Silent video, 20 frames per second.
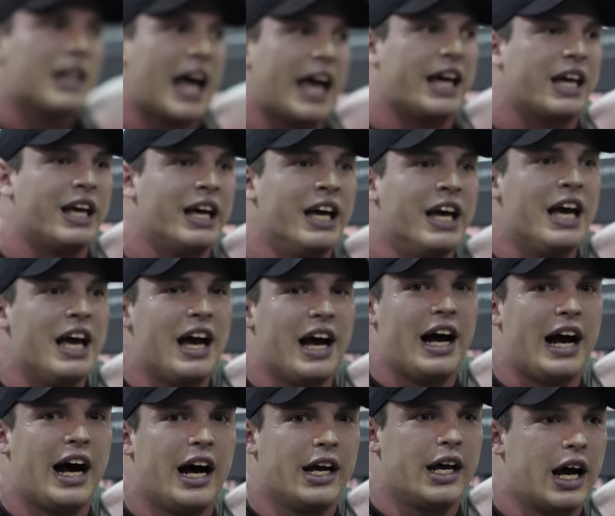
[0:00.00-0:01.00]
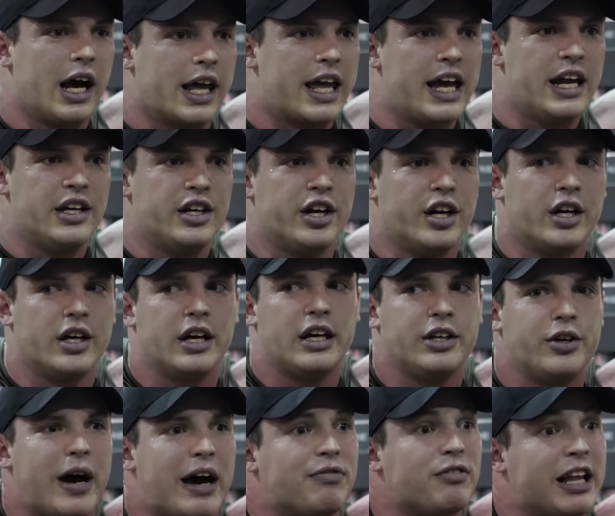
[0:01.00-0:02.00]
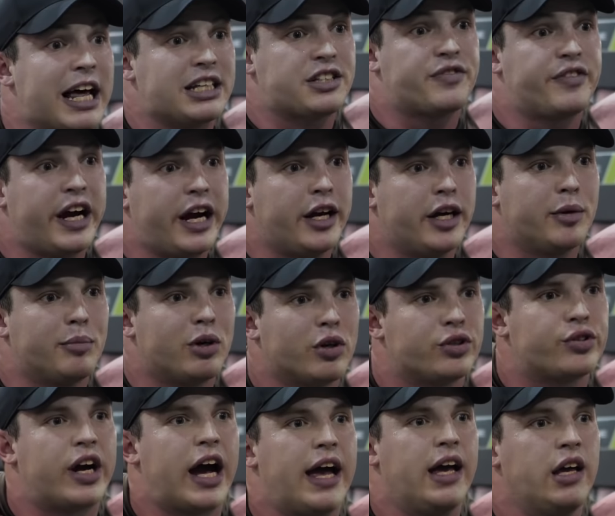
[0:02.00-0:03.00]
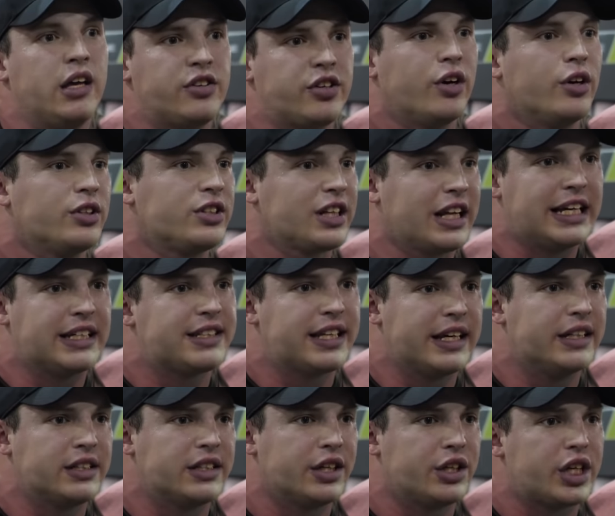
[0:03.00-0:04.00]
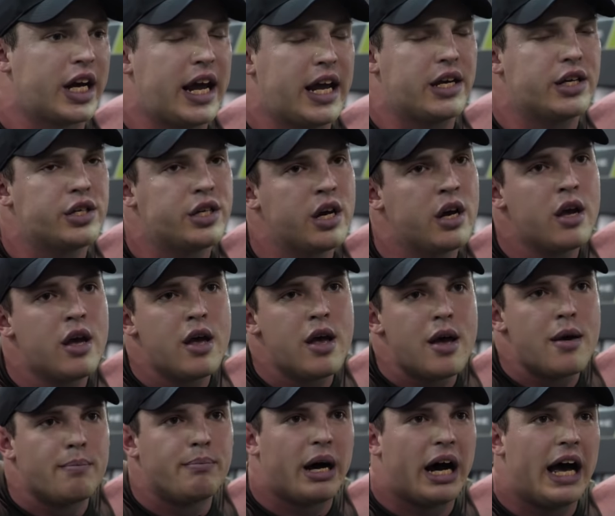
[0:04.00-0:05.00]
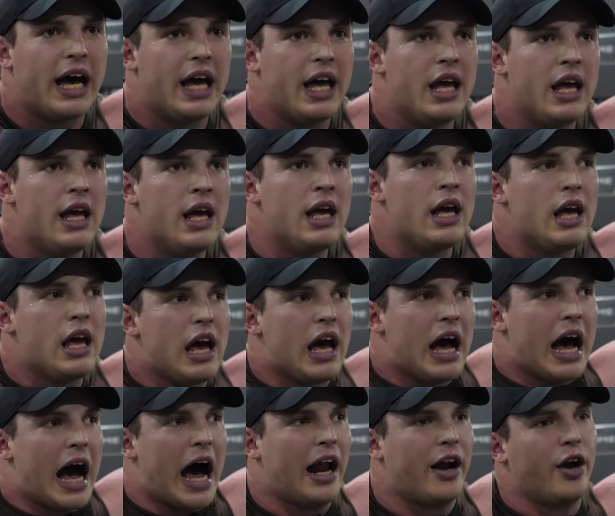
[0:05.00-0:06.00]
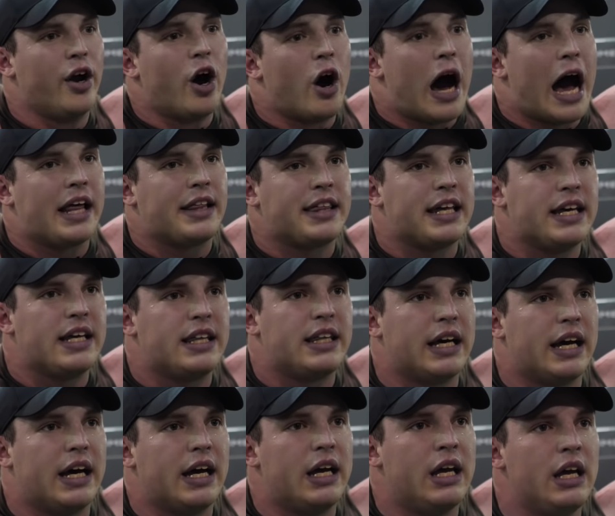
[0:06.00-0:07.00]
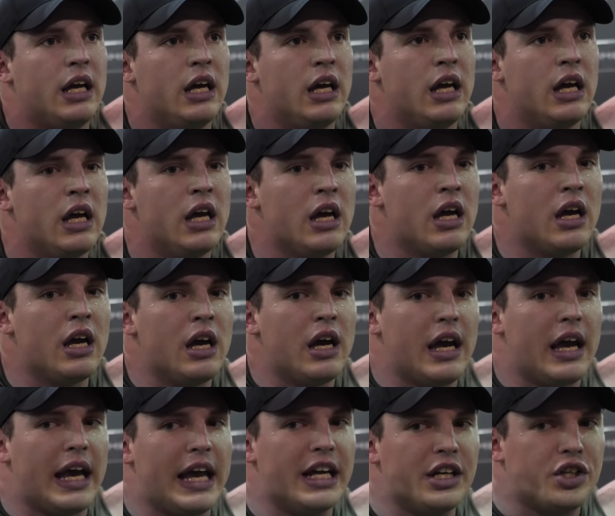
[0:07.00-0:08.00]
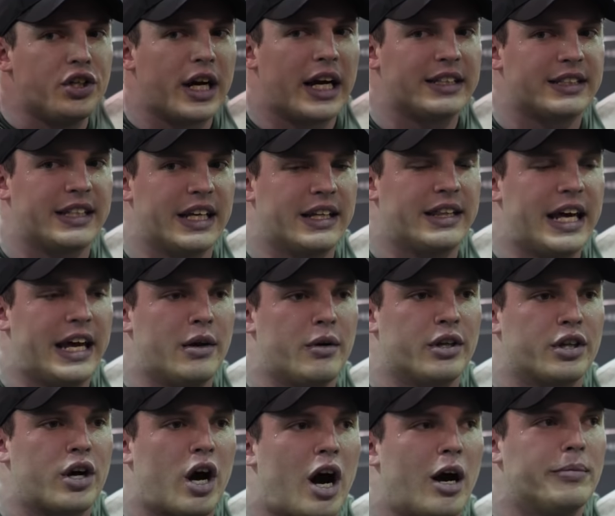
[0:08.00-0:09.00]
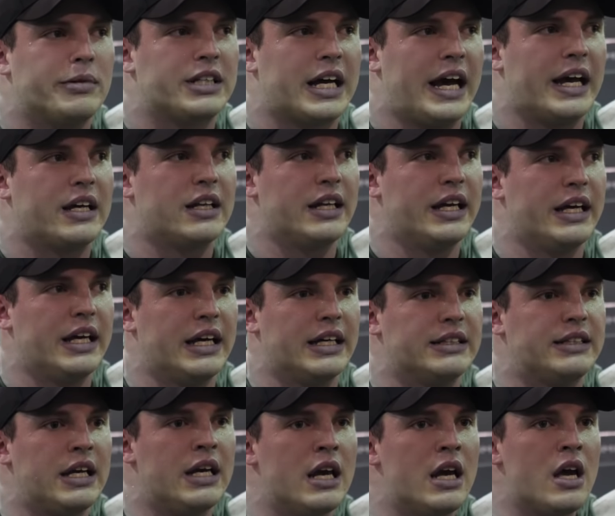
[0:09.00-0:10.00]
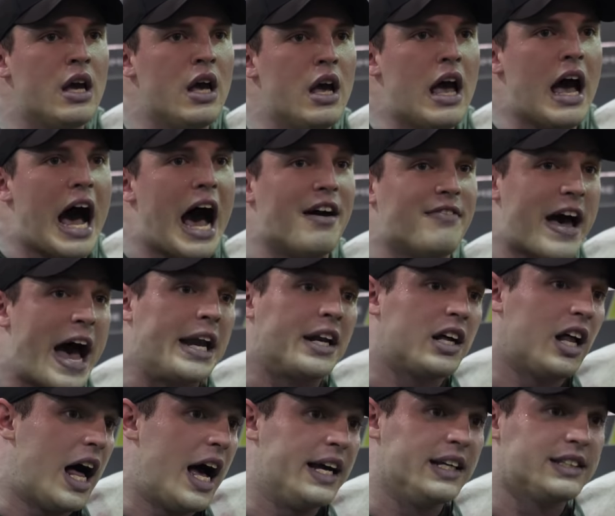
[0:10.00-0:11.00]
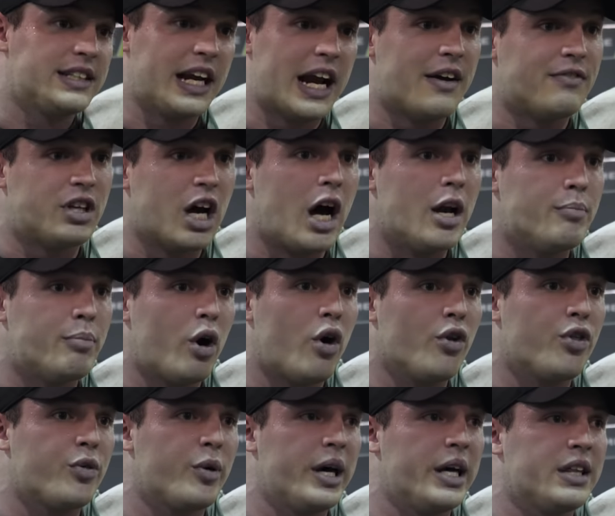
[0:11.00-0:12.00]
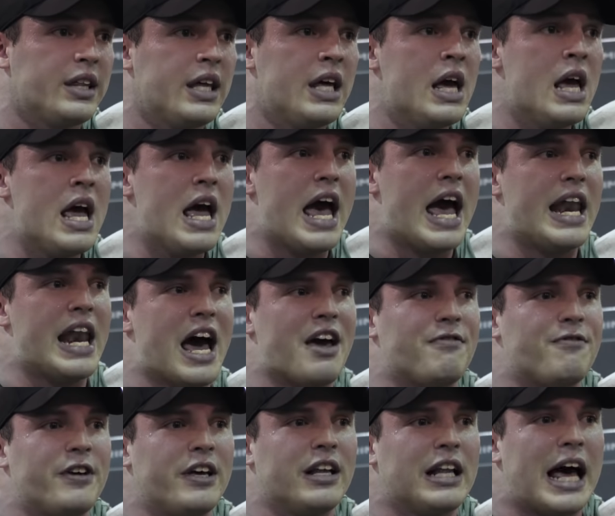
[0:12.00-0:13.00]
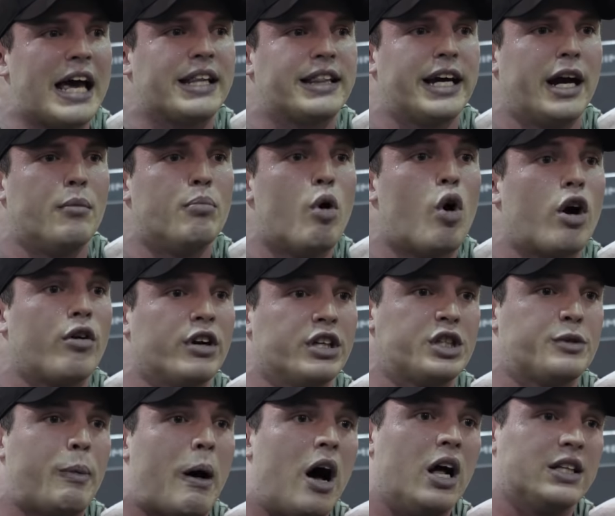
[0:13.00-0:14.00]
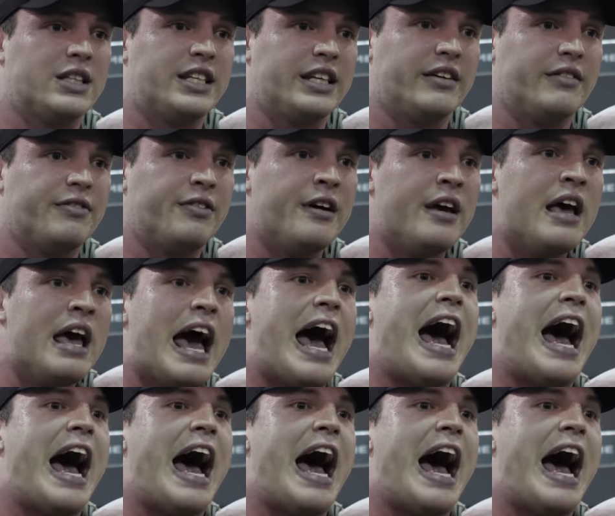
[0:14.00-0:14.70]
Like, like again, you're you have less variables. Right. So it's less things to change. Right. But I don't know. I think the interesting thing with carb cycling is I've had clients that I've done both with, and I feel like they're more responsive